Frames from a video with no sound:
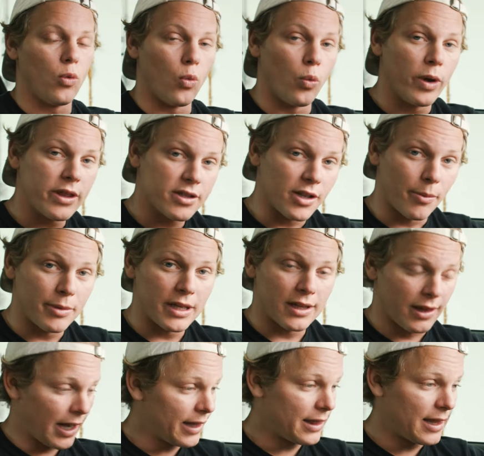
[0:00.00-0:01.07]
with something
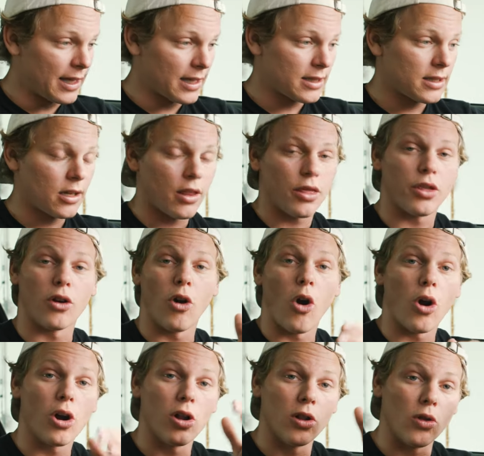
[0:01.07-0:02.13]
like this, there
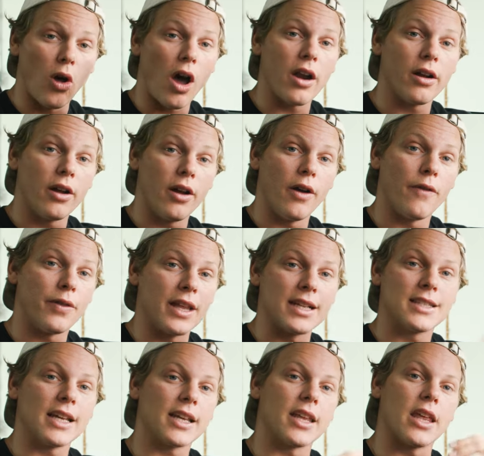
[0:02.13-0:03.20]
are a lot of
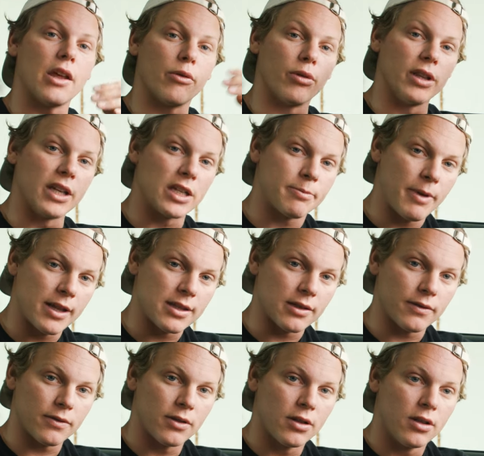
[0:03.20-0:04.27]
things that can get really
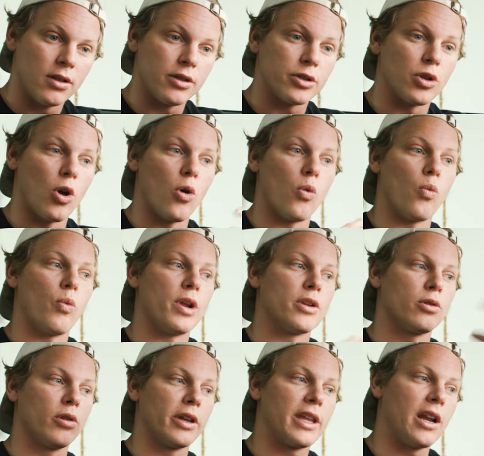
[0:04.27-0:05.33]
expensive. So when
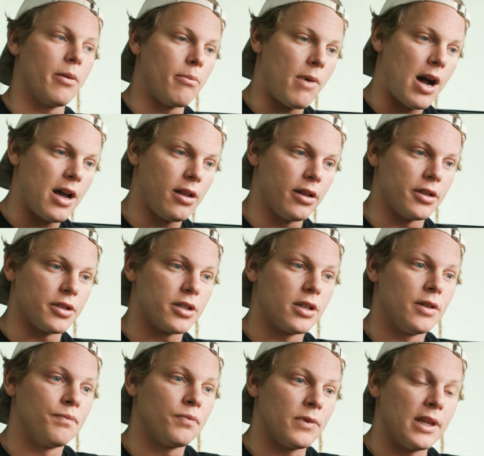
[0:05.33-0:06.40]
you're looking at mileage,
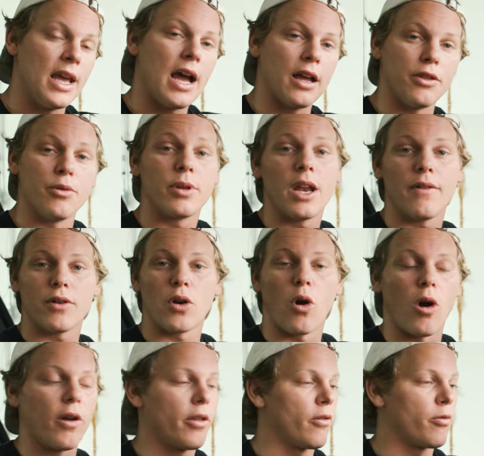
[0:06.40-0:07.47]
yeah, you can have a
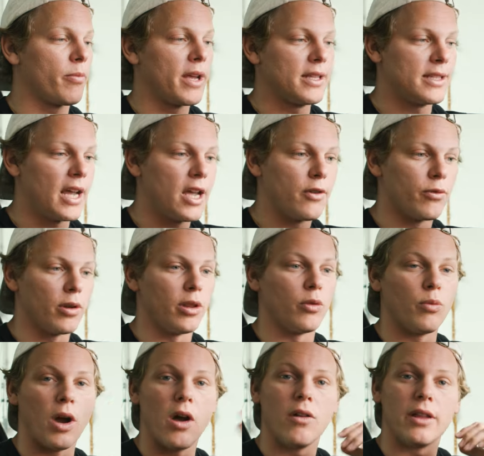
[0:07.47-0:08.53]
car that was maintained really
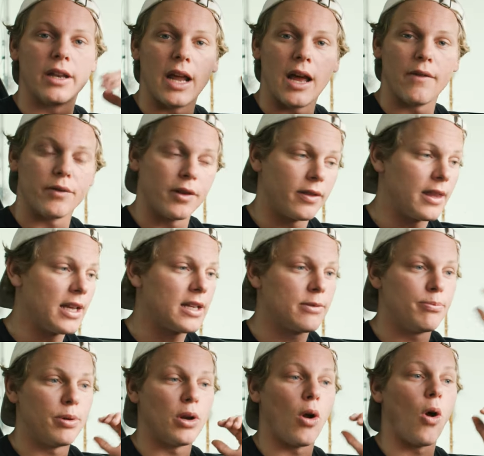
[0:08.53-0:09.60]
well and have good things,
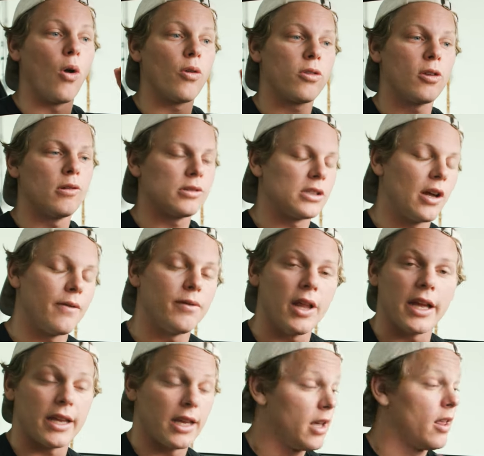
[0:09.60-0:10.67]
but also stuff like